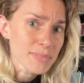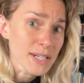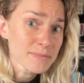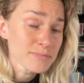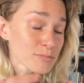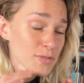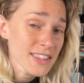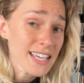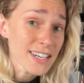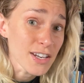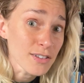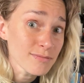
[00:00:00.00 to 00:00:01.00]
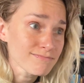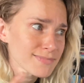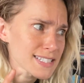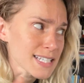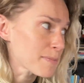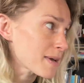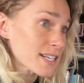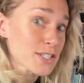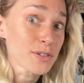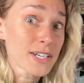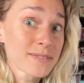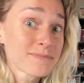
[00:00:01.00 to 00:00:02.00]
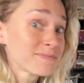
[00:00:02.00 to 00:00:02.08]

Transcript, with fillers: But with that note, let's get back to it.